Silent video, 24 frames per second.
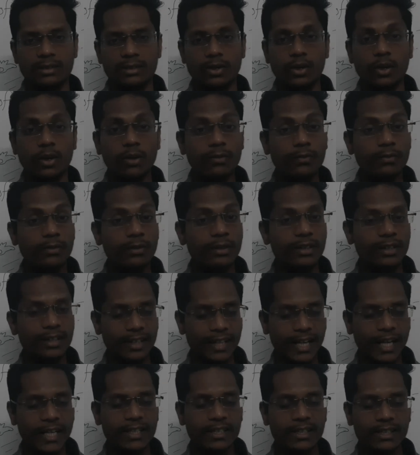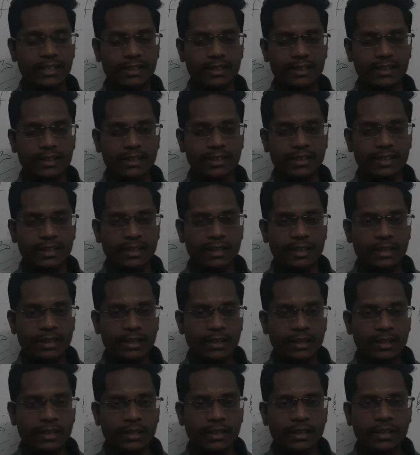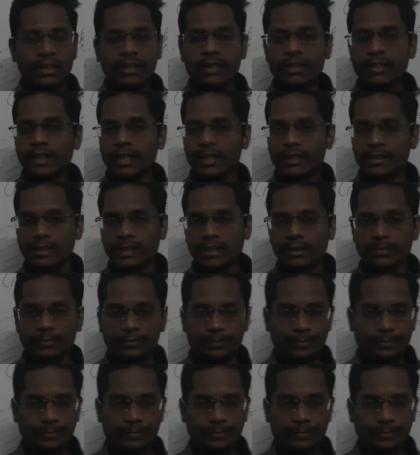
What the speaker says: of light. Let's see.